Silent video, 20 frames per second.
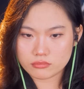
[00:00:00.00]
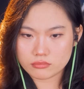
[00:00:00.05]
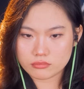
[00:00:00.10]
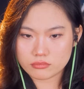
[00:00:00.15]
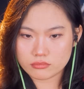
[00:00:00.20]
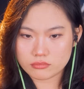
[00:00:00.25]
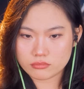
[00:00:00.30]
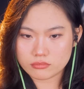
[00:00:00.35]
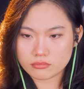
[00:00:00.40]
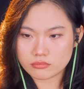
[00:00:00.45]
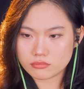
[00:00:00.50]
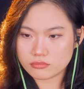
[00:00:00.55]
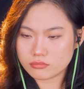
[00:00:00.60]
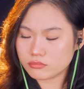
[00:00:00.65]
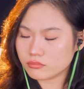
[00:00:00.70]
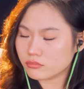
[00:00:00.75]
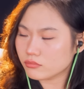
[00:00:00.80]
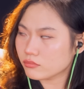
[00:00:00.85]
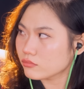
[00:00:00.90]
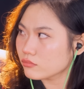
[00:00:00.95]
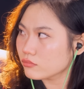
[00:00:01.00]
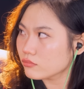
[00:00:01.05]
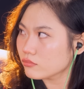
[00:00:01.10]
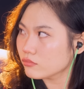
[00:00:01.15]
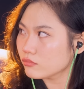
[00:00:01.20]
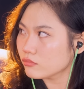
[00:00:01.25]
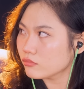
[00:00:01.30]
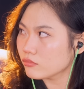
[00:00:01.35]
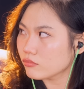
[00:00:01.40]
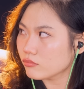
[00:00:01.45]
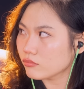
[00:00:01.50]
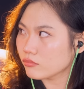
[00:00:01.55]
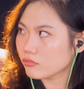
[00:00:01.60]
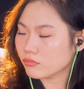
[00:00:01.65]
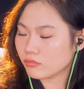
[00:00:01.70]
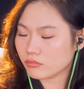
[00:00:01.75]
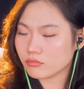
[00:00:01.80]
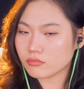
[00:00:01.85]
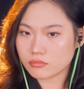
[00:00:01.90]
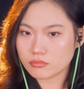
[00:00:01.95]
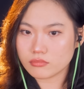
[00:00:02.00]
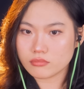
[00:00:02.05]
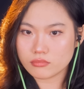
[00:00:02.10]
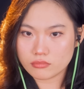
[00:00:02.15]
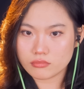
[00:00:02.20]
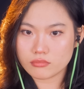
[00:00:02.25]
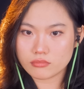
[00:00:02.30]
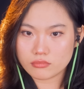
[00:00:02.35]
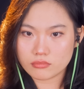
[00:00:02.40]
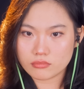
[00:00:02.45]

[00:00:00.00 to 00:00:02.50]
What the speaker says: No words are spoken by the person on screen.